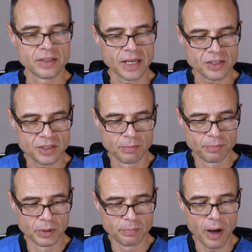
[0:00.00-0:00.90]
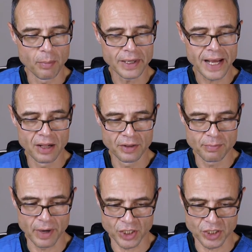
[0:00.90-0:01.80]
that simple public
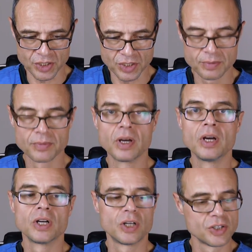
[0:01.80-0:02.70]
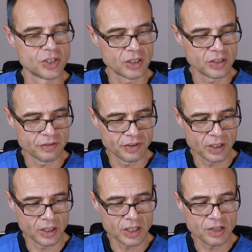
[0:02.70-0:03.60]
health measures could
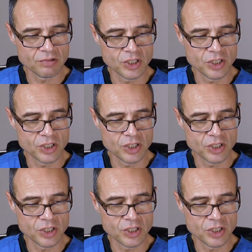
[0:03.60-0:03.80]
significantly